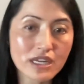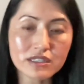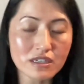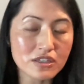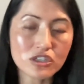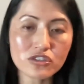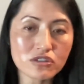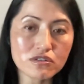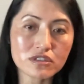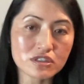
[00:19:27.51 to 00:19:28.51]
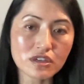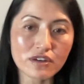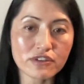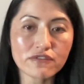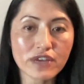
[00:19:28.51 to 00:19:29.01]
at the initial
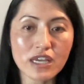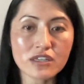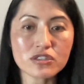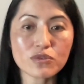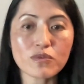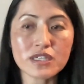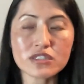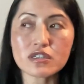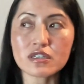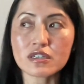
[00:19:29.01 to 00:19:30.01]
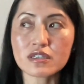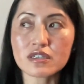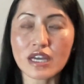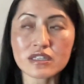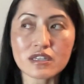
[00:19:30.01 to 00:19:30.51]
discovery phase, you want to
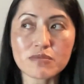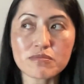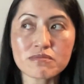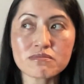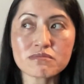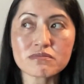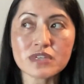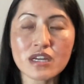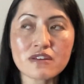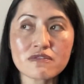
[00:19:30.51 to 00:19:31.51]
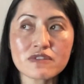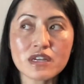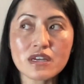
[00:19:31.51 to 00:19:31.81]
get them kind of